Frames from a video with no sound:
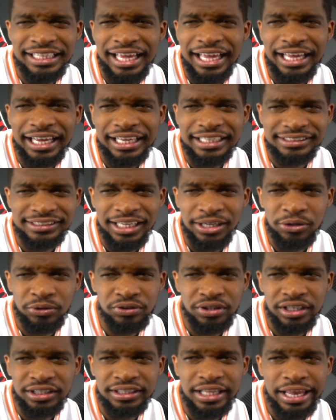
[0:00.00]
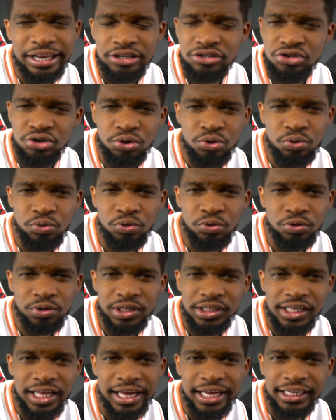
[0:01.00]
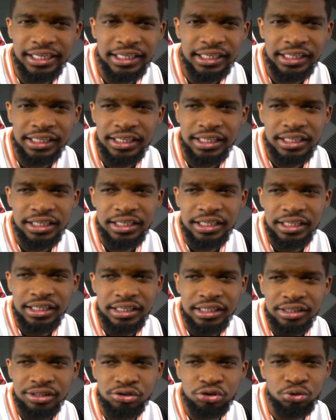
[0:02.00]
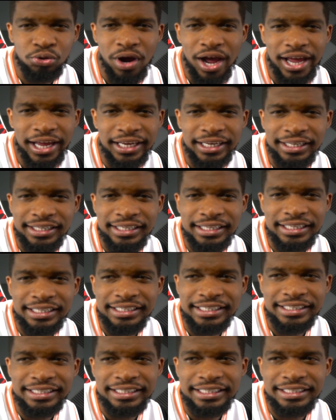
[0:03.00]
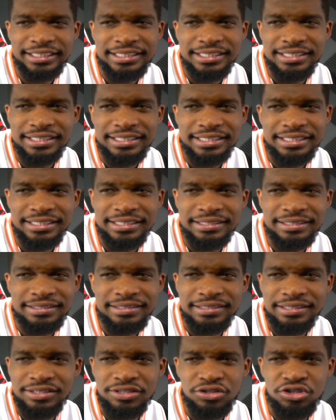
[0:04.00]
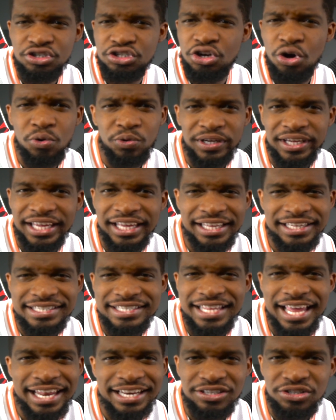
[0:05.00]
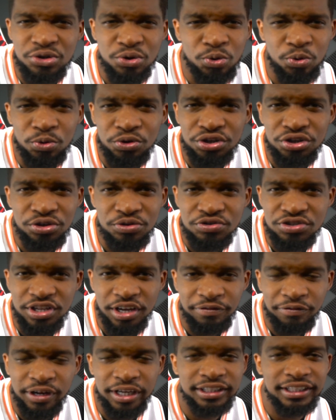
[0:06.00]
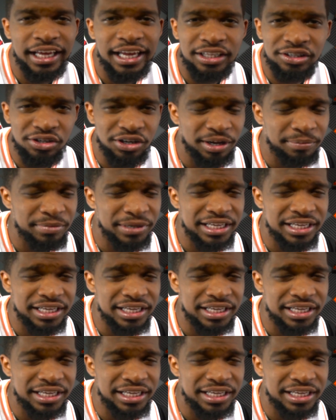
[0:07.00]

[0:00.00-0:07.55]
that, because I don't think that is cool to like try and show kids that it's cool to do stuff like that. You know what I